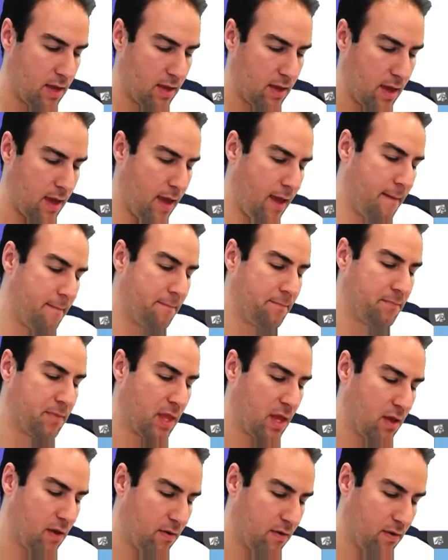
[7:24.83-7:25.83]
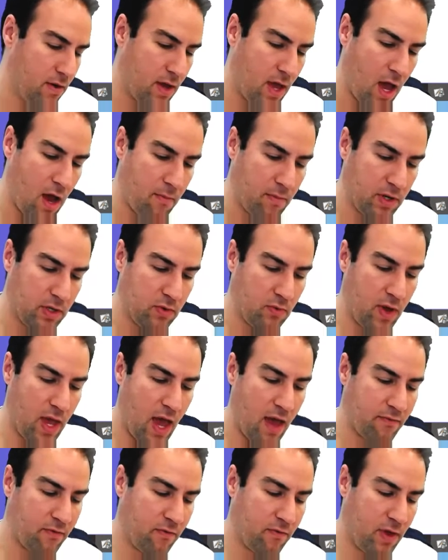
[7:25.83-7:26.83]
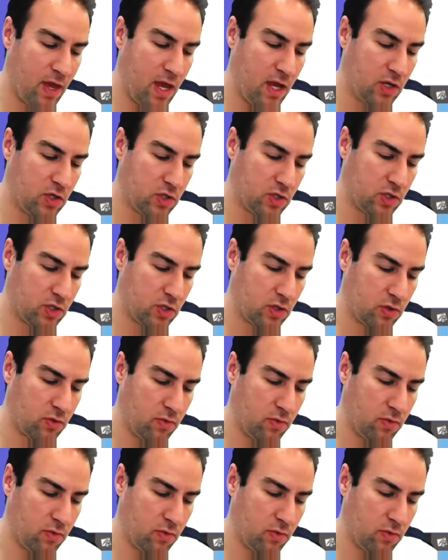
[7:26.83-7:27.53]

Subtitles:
Okay, how many do we have of each?